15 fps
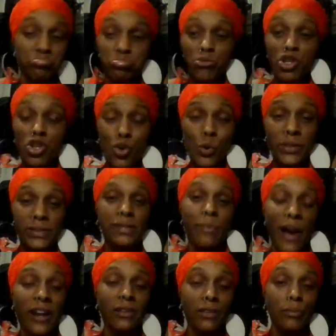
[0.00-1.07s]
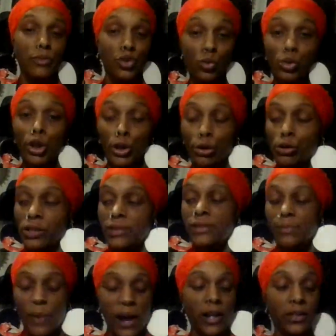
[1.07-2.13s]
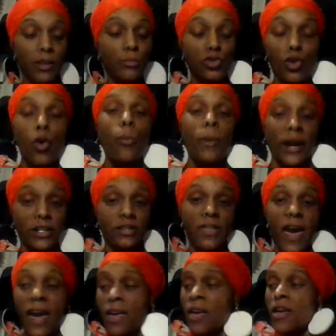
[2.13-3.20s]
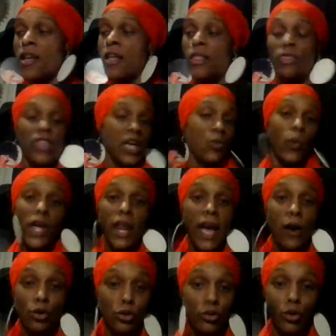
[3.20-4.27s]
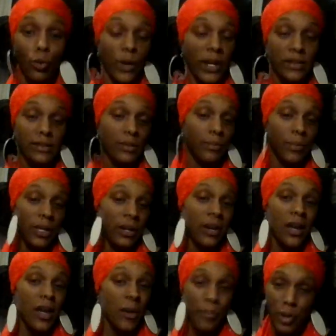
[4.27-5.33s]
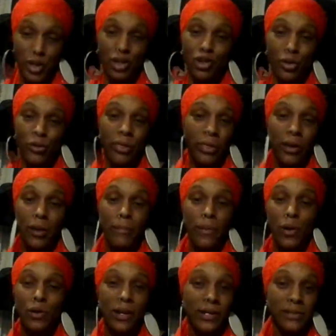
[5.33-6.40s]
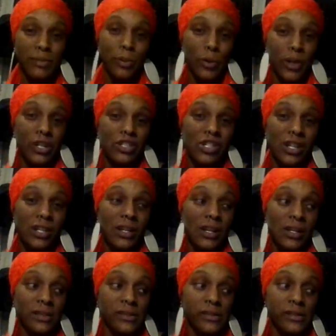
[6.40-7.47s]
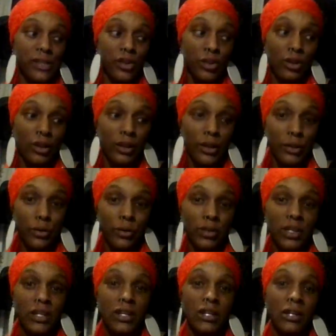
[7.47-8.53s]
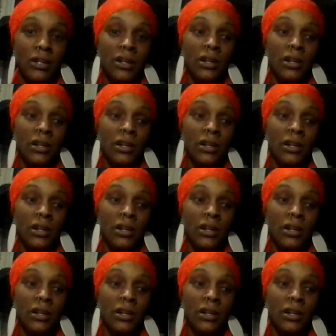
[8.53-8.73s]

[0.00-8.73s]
you inspired them? You literally inspired them so much that they went out of their way to... But you know, the thing about inspiration is you're literally